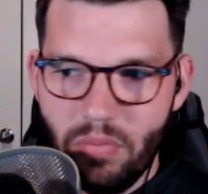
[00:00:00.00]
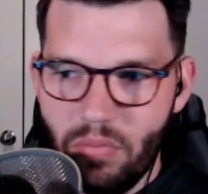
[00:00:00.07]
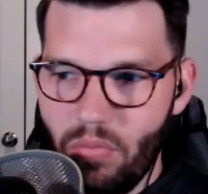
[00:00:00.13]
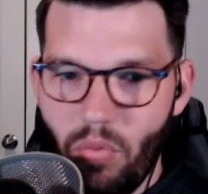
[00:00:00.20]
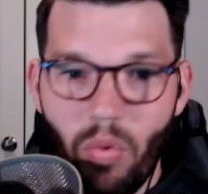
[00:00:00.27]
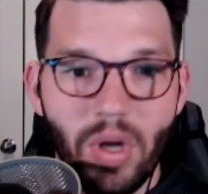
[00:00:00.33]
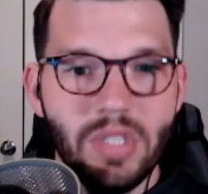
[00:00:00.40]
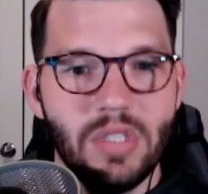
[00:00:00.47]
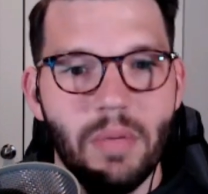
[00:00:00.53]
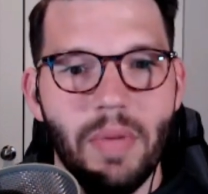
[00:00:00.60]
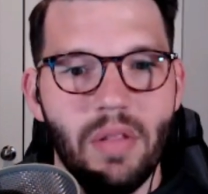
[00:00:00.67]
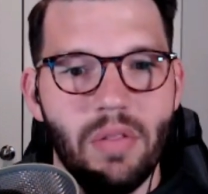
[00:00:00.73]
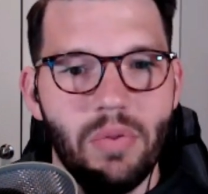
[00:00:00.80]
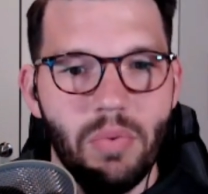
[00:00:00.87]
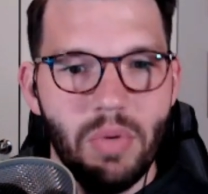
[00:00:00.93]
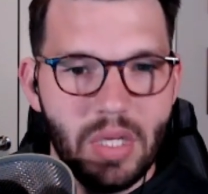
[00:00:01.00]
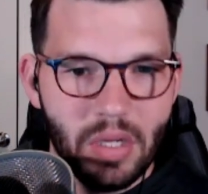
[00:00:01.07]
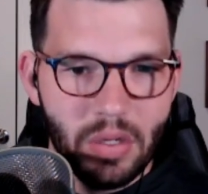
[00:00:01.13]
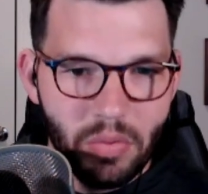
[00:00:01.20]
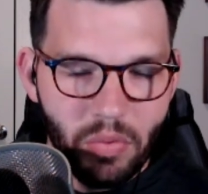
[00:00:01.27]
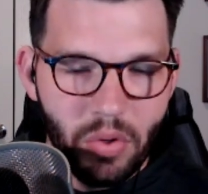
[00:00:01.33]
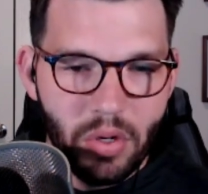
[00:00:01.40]
once a month
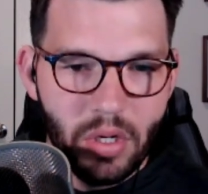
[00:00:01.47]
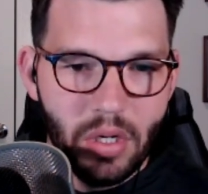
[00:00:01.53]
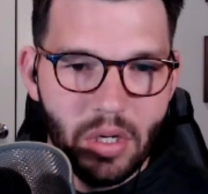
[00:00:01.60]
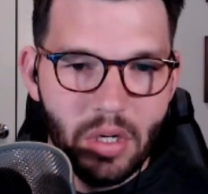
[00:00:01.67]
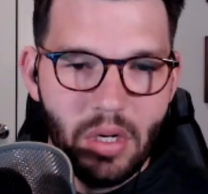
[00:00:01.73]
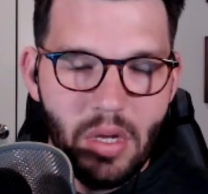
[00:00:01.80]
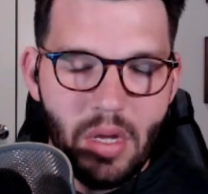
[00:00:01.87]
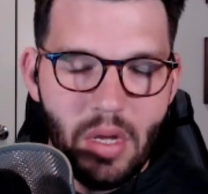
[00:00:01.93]
weekend warrior.